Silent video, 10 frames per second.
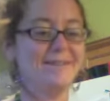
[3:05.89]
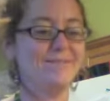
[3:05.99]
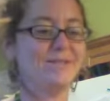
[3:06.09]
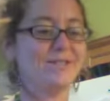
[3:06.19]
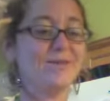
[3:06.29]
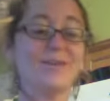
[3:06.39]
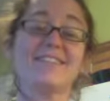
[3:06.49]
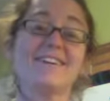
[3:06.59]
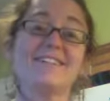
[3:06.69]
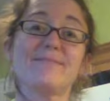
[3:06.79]
And so I
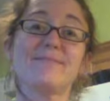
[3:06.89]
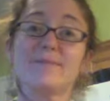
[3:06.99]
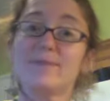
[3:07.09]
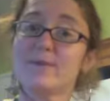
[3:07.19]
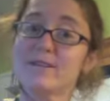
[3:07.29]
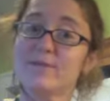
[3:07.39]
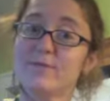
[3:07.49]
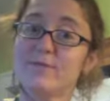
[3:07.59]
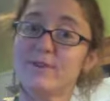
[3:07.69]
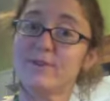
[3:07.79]
thought that maybe we could do a
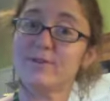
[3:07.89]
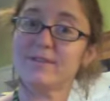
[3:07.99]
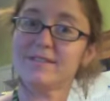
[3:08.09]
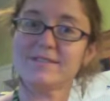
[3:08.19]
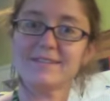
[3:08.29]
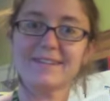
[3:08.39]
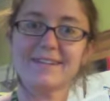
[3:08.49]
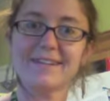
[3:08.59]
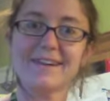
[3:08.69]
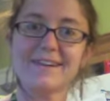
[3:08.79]
vote and
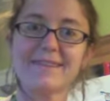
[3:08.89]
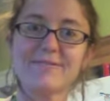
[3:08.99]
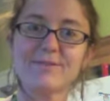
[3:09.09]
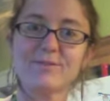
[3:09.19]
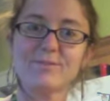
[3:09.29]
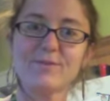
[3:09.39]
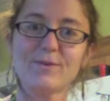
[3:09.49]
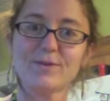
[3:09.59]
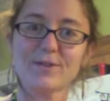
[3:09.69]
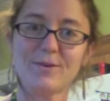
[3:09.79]
see if there's a movie we
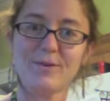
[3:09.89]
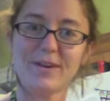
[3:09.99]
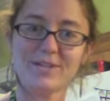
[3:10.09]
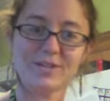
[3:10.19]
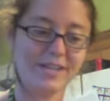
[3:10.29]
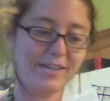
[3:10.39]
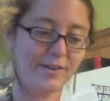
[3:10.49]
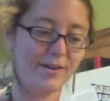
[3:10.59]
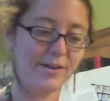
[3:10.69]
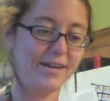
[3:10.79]
should all watch
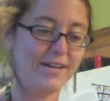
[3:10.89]
together